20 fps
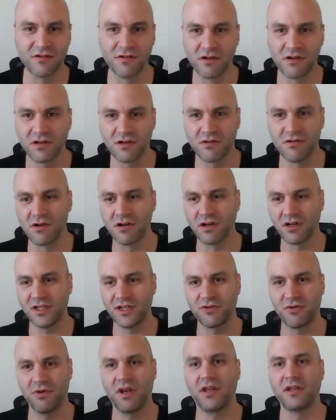Google
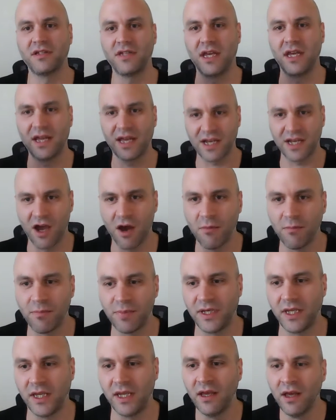is really a data
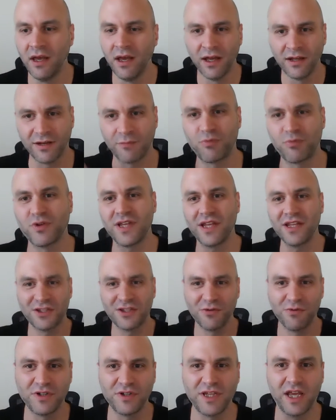company that
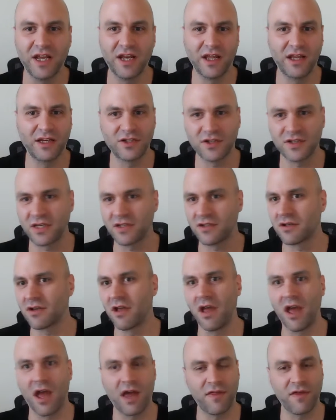presents you with data and just says,
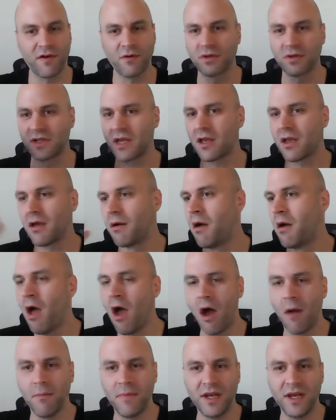okay, there was like
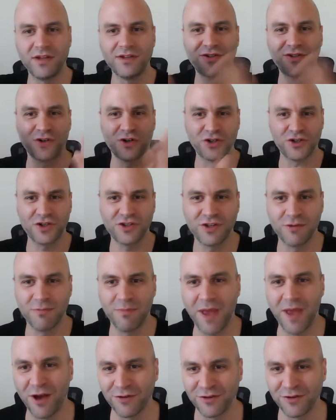a million searches
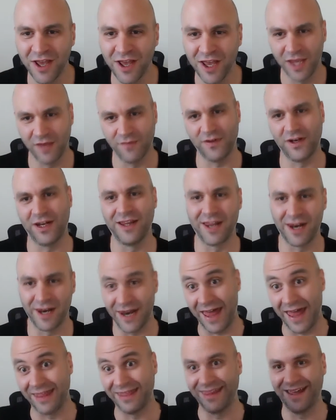about Ivan
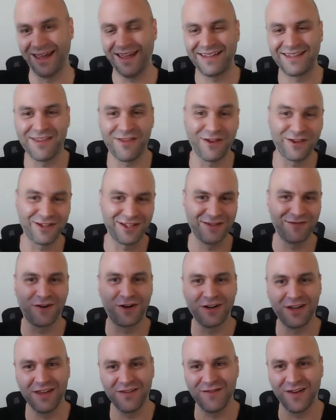Hernandez, and thus
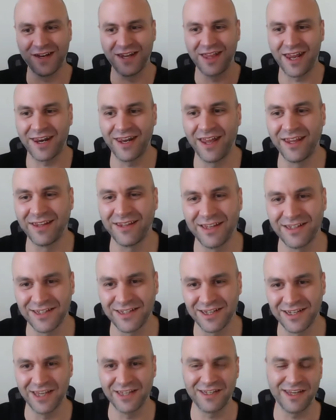Ivan Hernandez
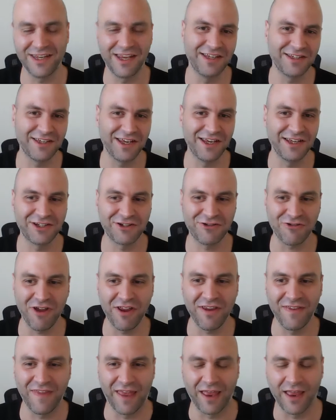is
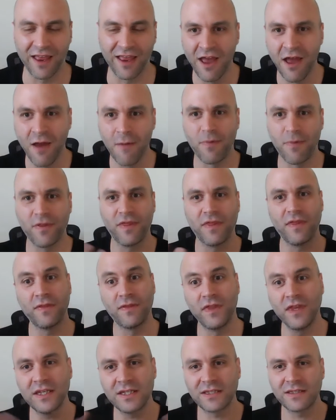trending. But
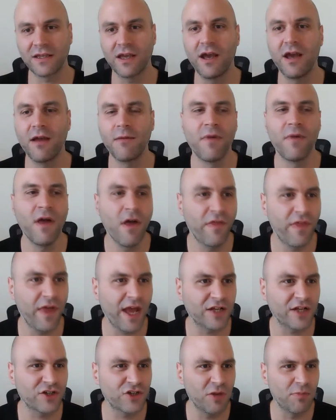this time, they
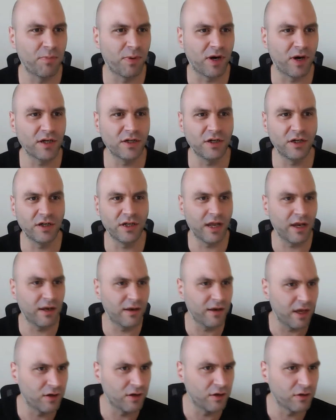actually partnered,
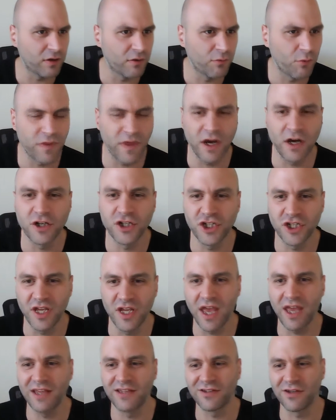and I know that with
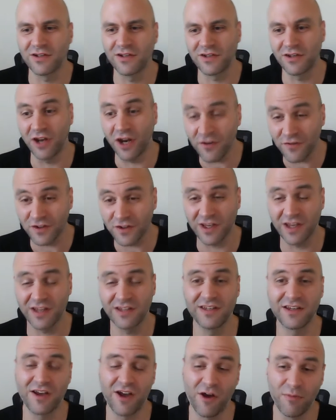RGA, so it's an
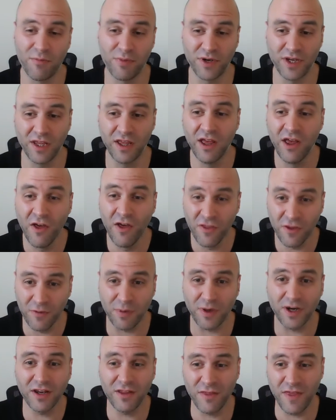advertising company,
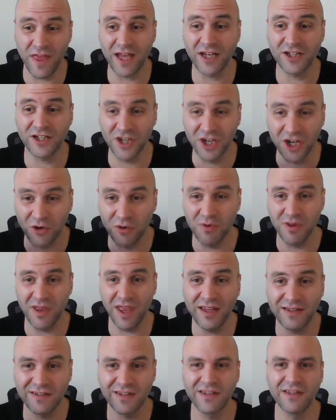they actually
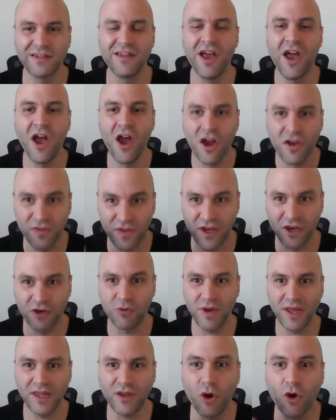created they
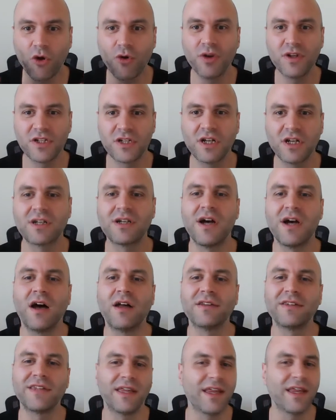create original
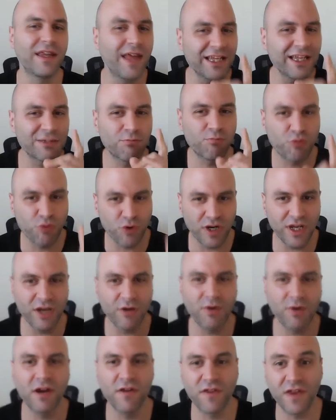content. And that's pretty
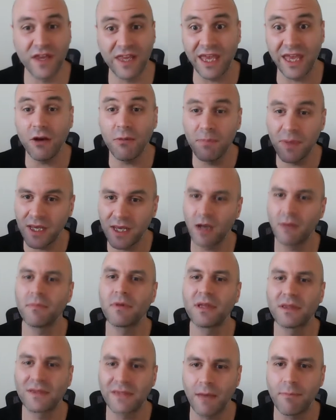rare. They kind of
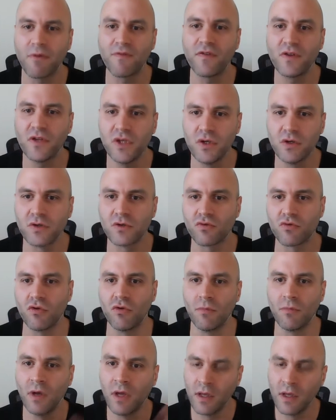become type of a newsroom.